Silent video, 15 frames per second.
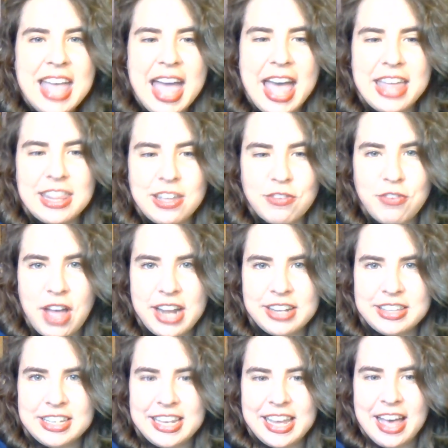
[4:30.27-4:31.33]
And then
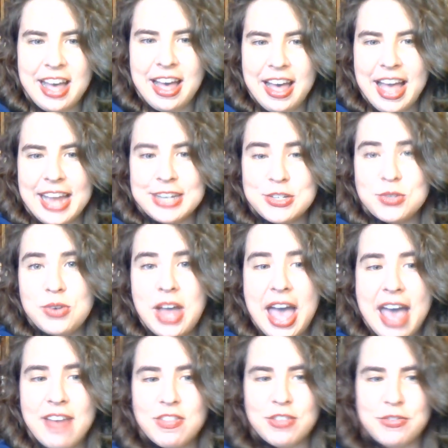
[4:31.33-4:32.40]
finally, I do not
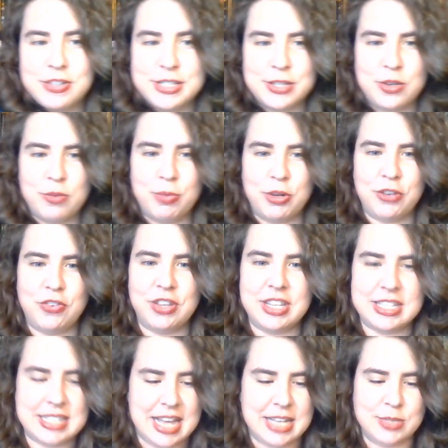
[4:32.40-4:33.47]
have the physical book for
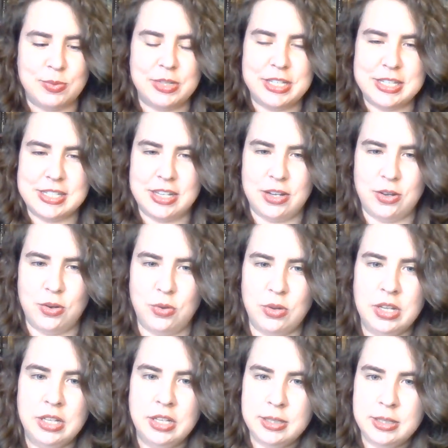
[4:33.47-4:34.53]
this last one, so
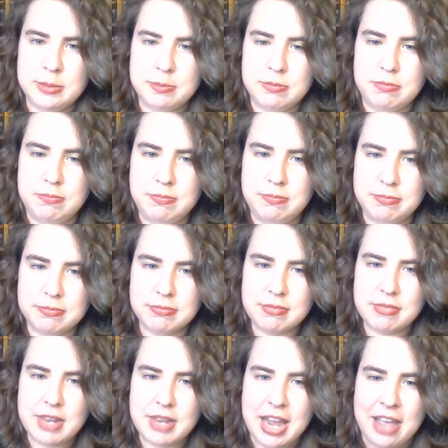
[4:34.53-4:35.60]

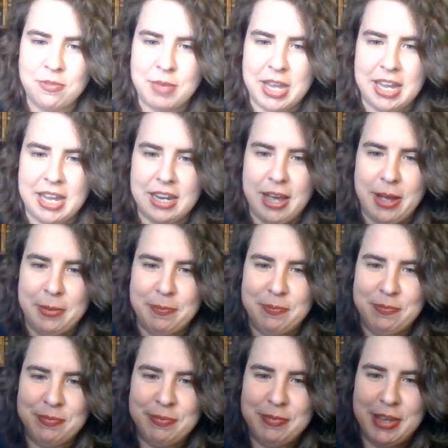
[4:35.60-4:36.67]
I've made a
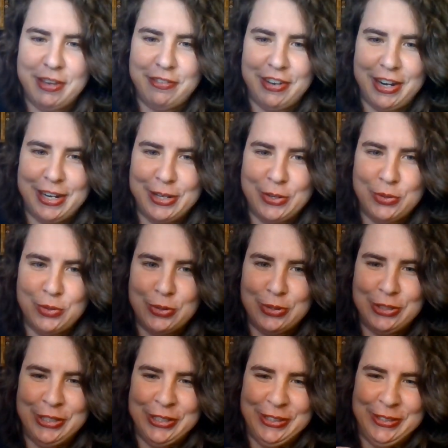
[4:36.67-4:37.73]
very
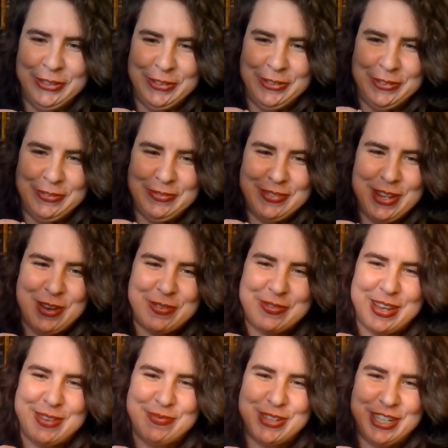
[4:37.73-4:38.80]
cool
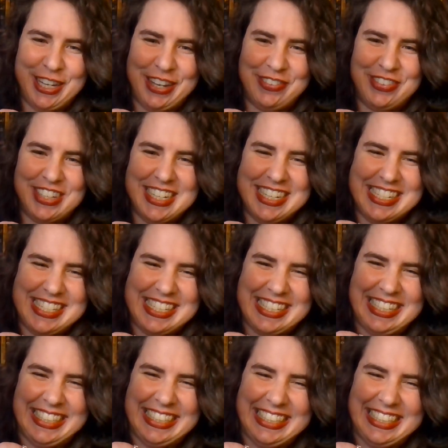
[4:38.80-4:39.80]
homemade book covers.